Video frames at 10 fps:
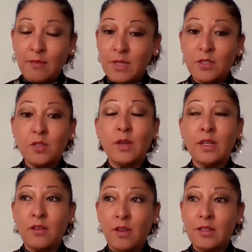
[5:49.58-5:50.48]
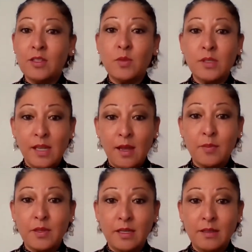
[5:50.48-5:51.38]
It means you acknowledge what's
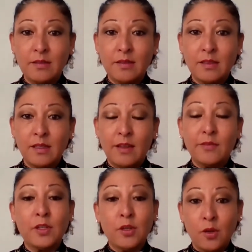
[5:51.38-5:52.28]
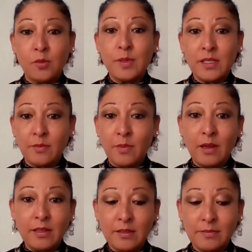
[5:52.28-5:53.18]
happening for your own peace of
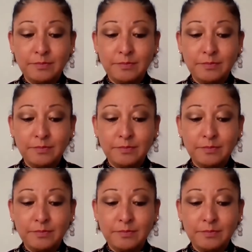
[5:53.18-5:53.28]
mind.